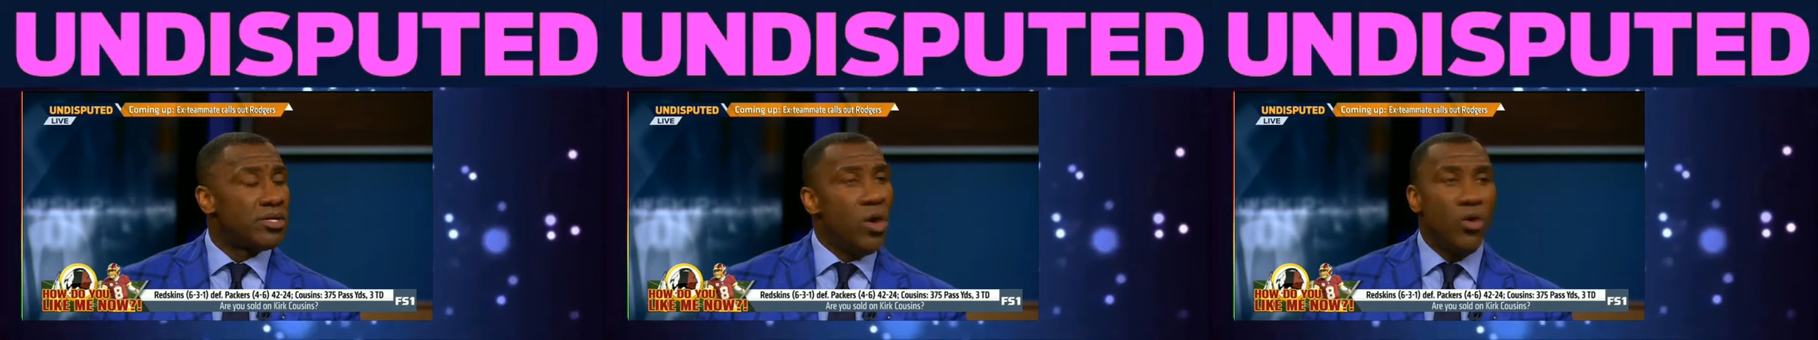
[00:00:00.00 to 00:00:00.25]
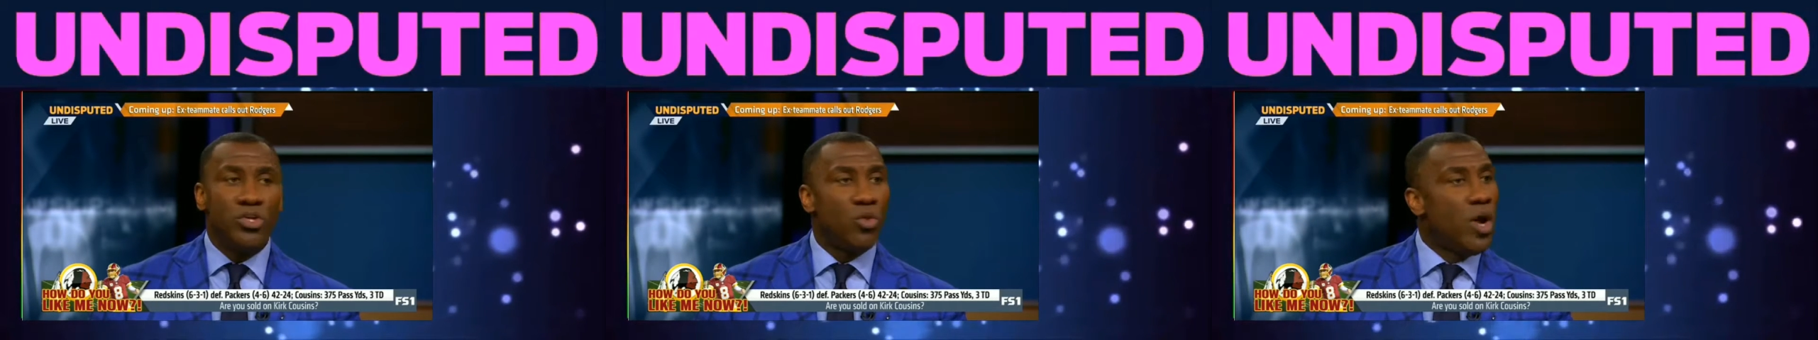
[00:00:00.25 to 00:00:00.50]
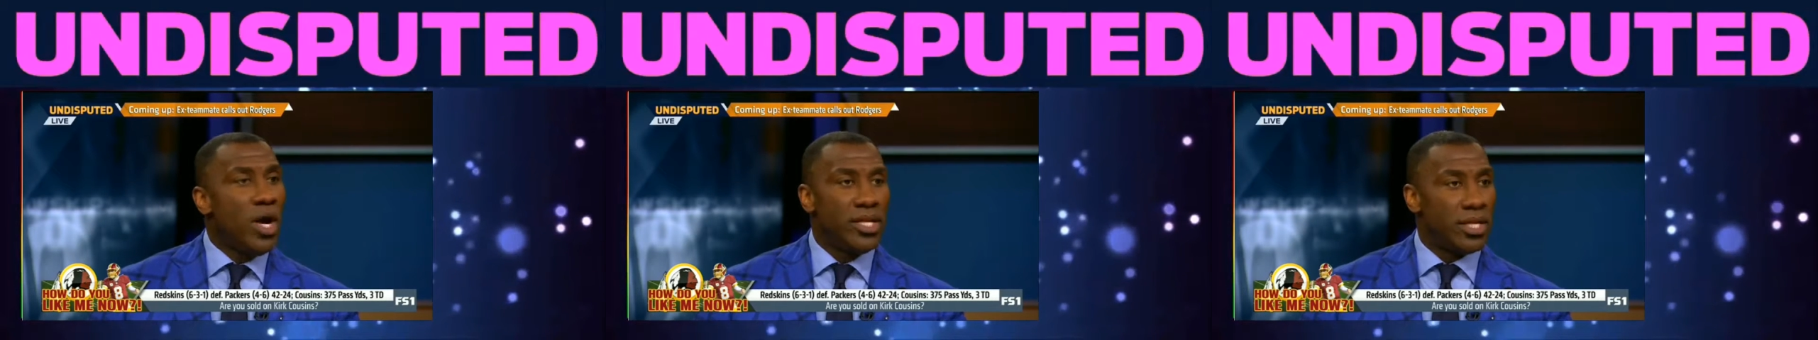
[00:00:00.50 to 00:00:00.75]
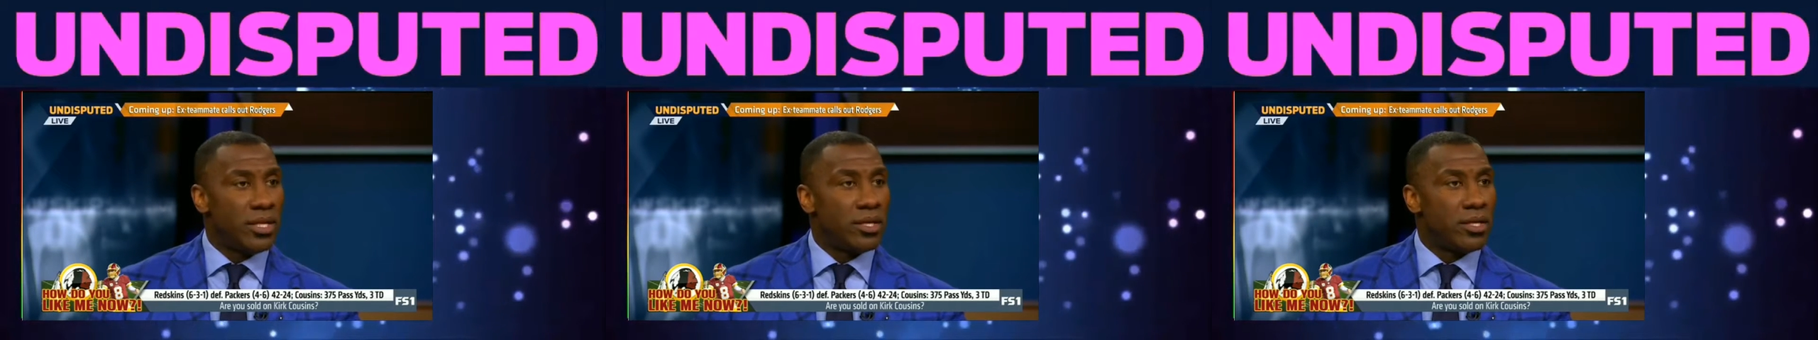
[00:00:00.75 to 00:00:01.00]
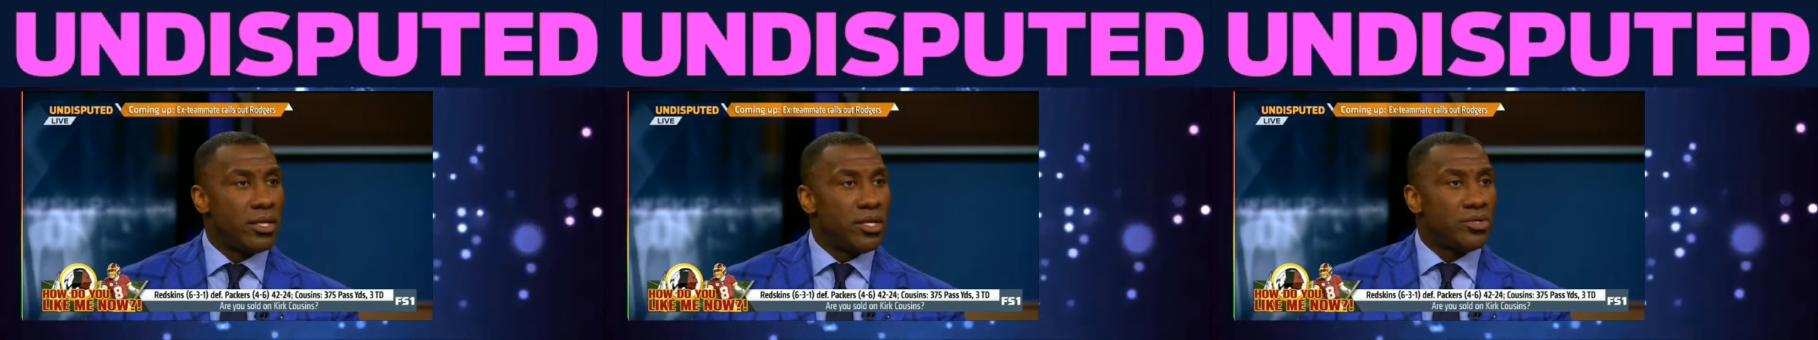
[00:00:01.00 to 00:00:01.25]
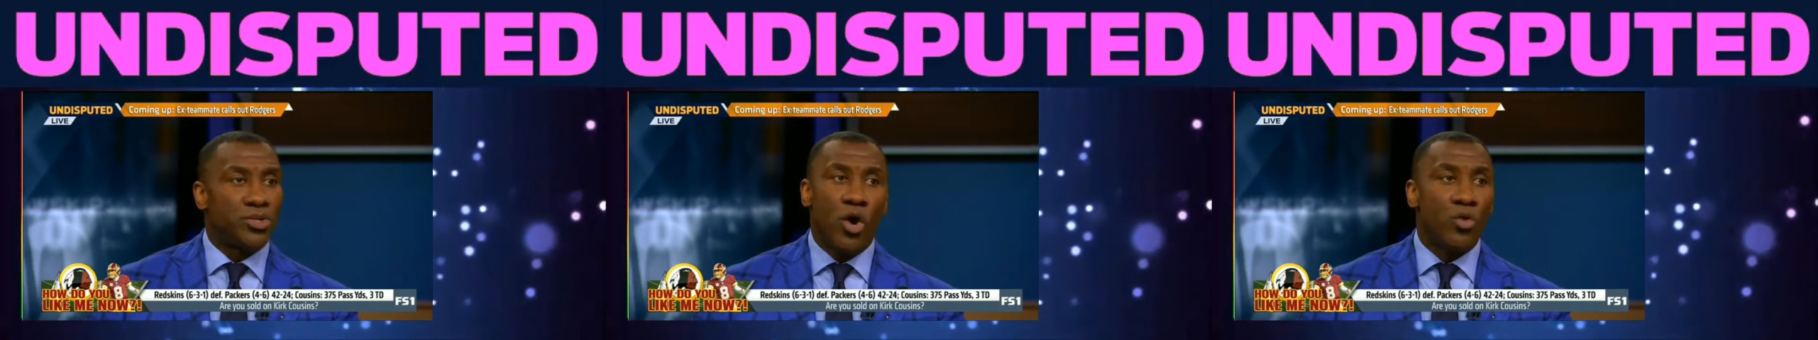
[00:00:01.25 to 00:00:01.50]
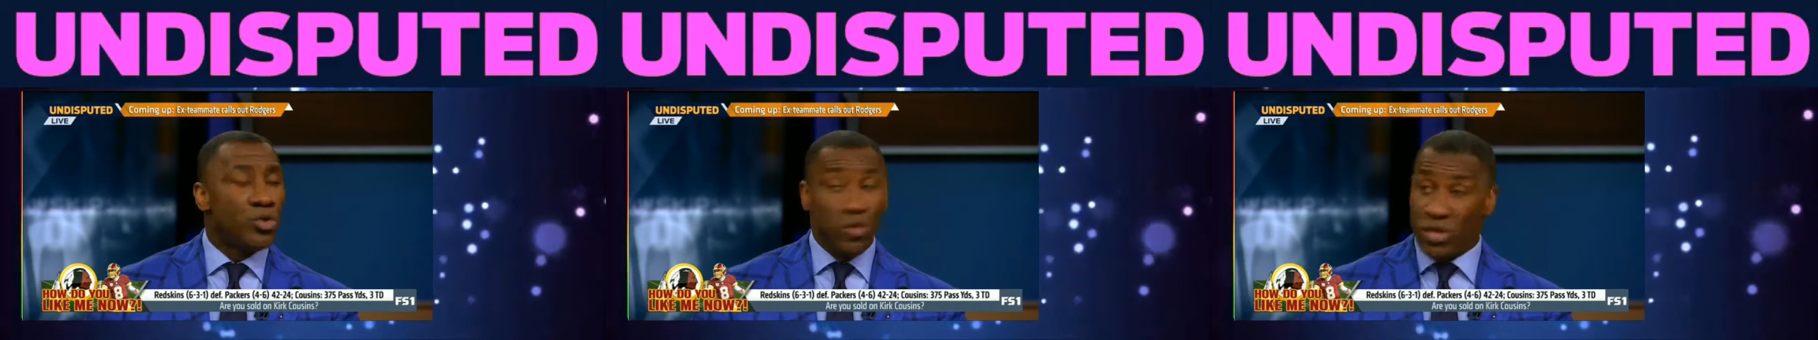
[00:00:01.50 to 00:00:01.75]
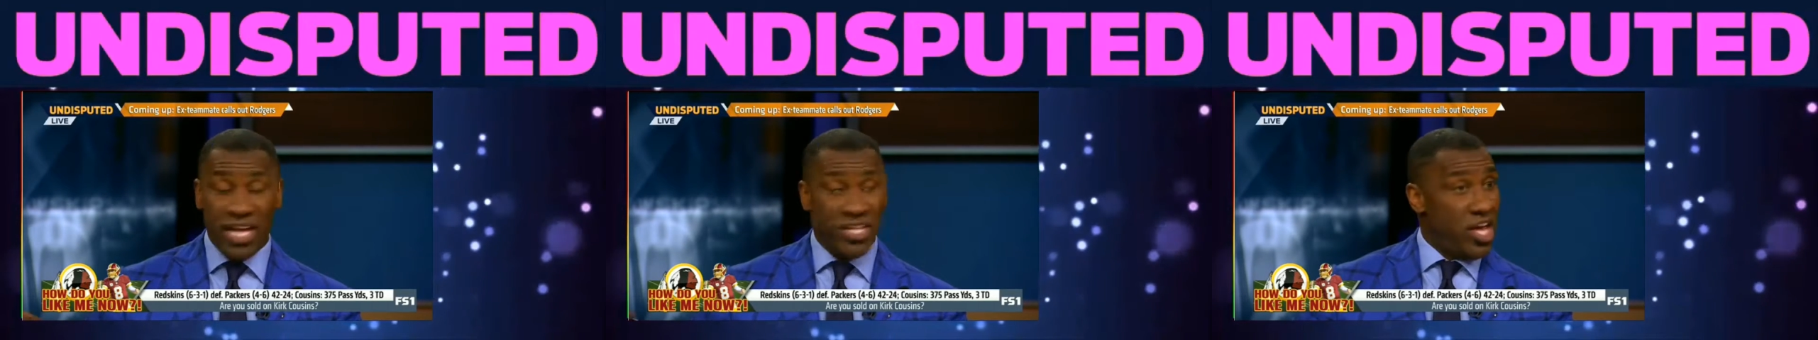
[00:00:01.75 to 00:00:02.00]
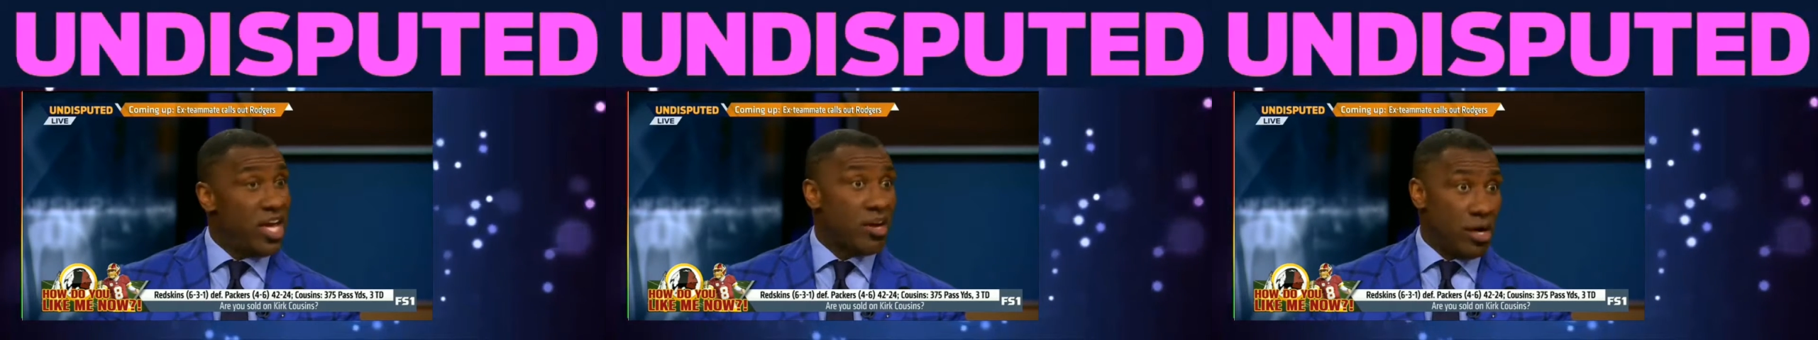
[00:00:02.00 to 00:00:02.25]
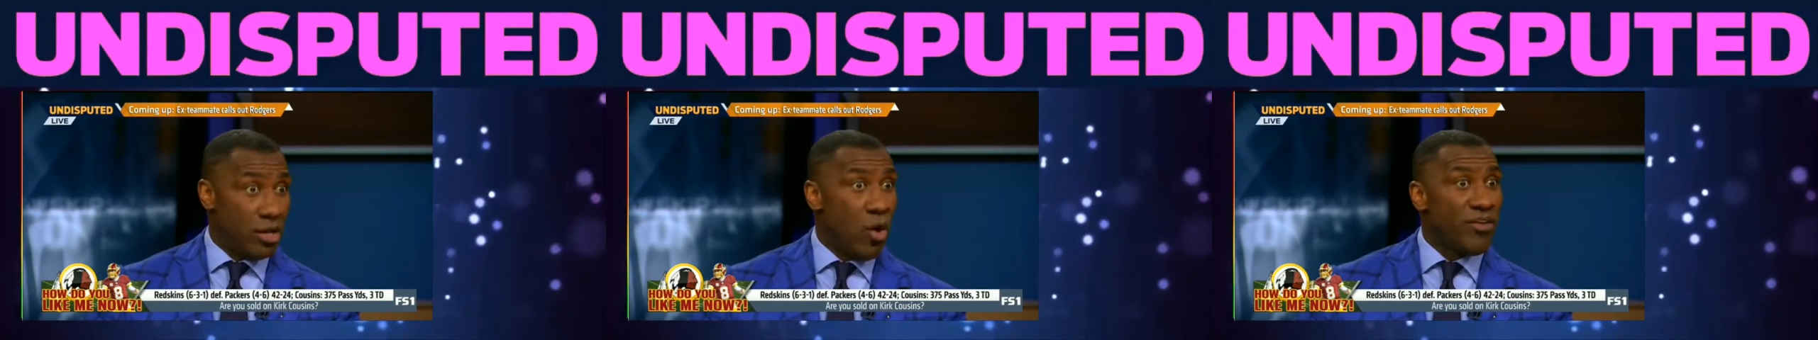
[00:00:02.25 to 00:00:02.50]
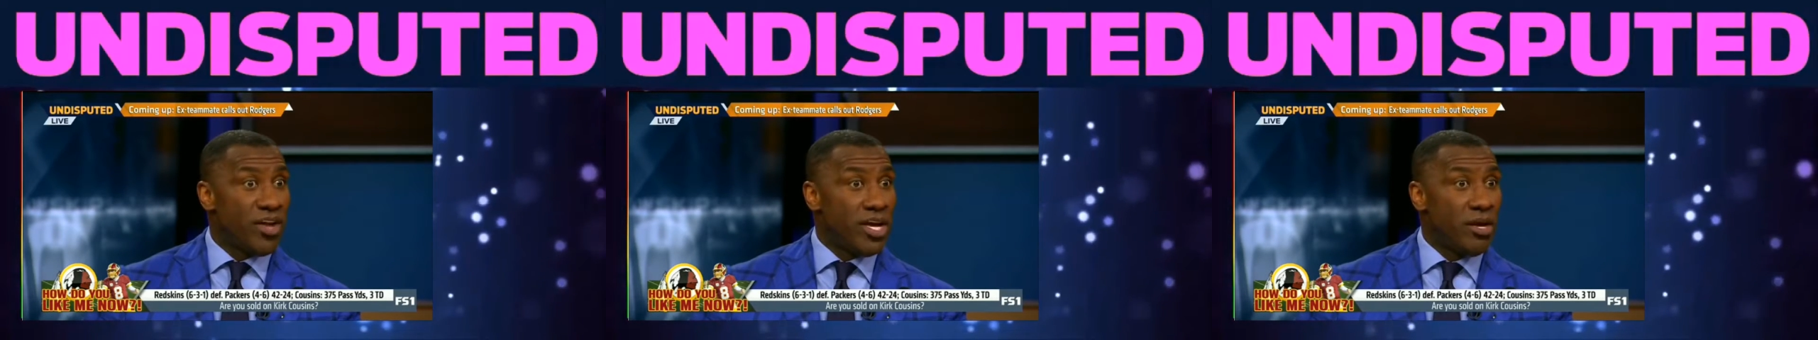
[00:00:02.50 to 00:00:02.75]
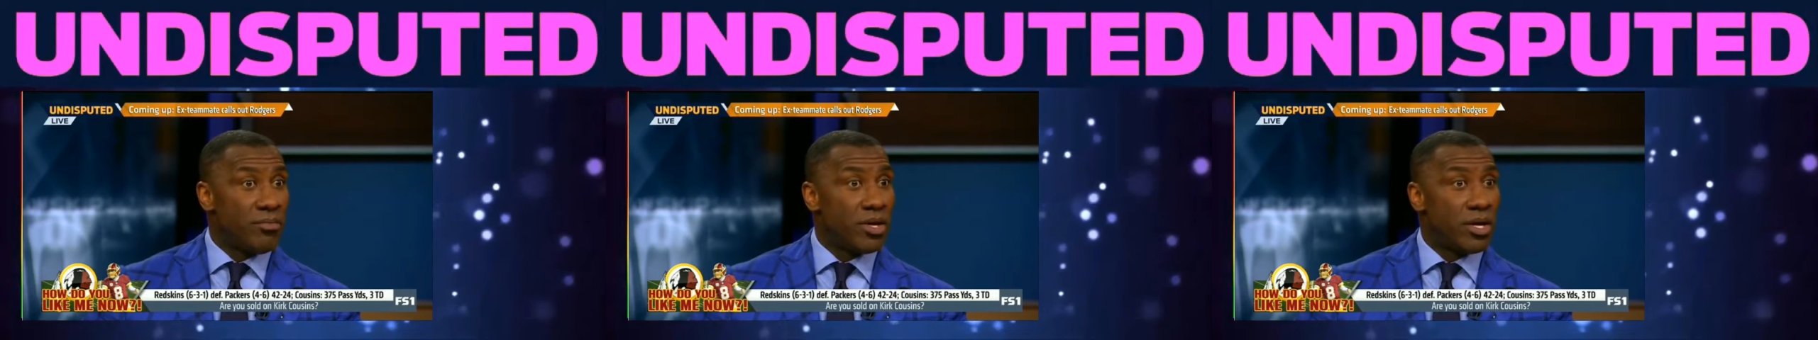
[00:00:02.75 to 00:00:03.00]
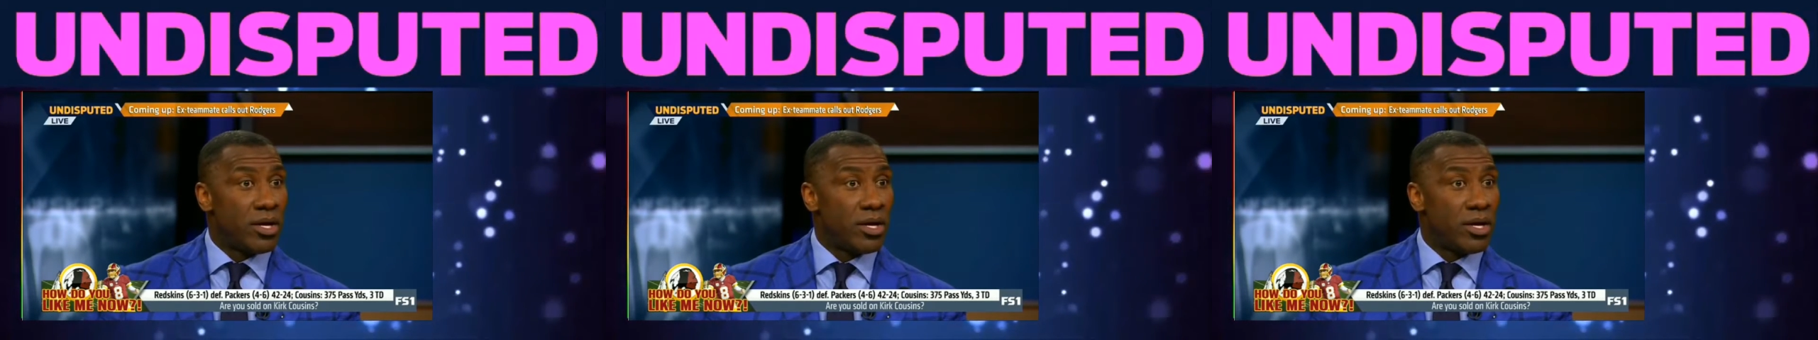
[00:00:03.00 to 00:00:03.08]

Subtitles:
No, you wouldn't. So you take Jay Cutler over him?